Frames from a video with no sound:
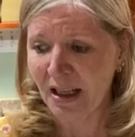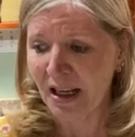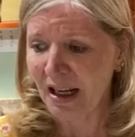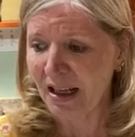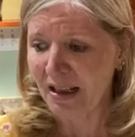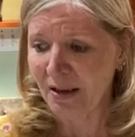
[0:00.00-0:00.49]

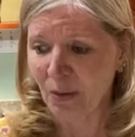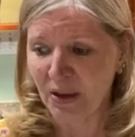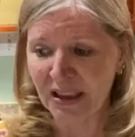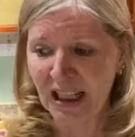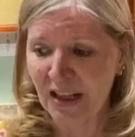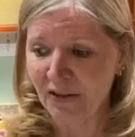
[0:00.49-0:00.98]

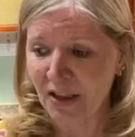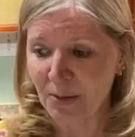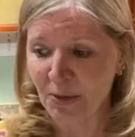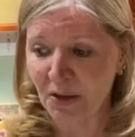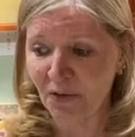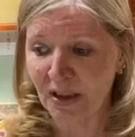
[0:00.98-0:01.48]
1.5
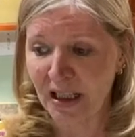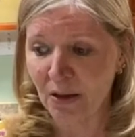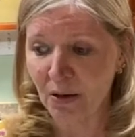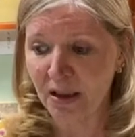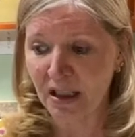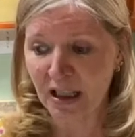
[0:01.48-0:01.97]
cups of
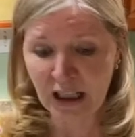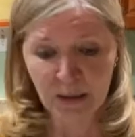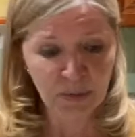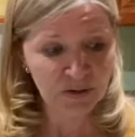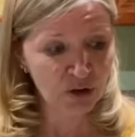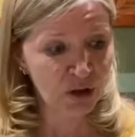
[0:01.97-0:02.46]
flour, a cup
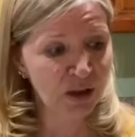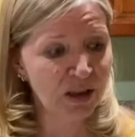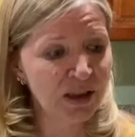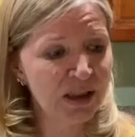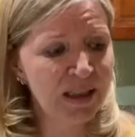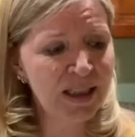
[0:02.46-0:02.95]
of sugar,